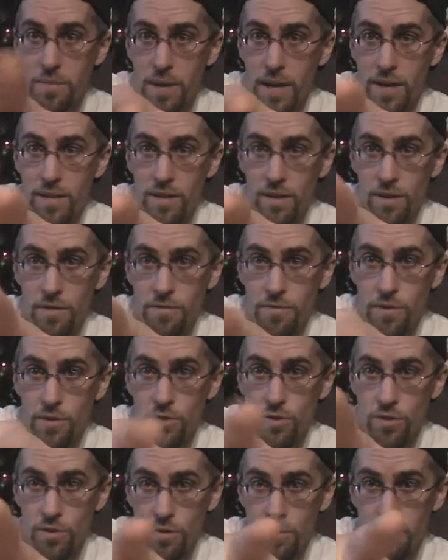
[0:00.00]
coming out in the near
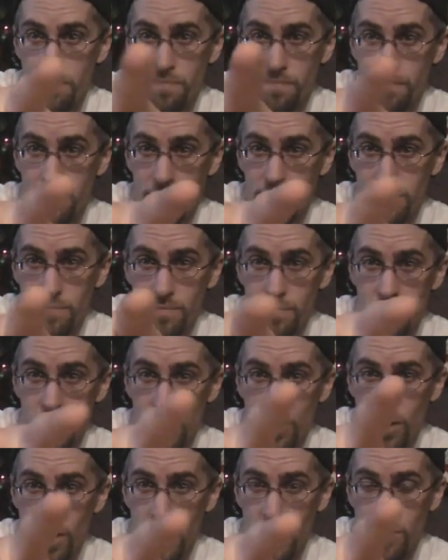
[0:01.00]
future
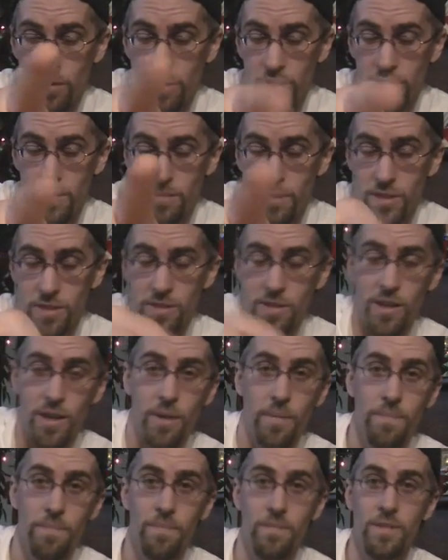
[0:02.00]
regarding Christmas,
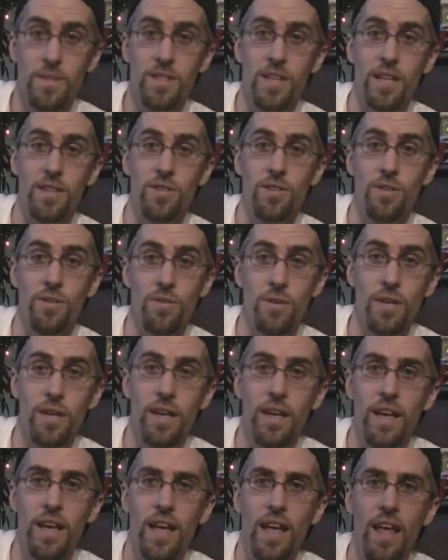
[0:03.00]
so stay tuned.
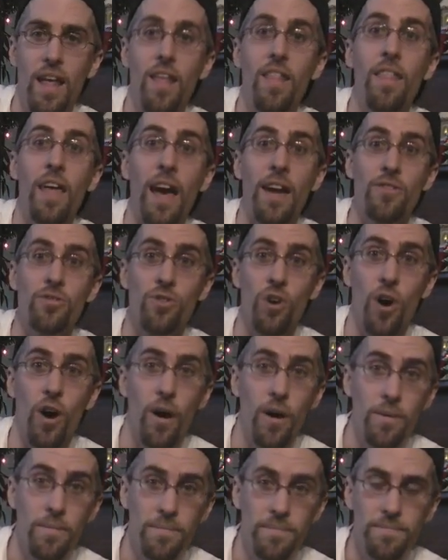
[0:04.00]
That is
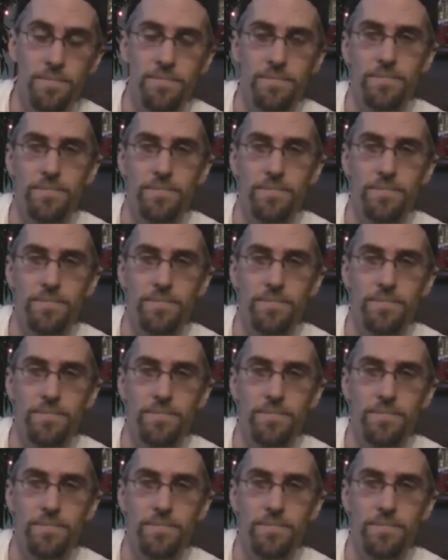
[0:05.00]
all.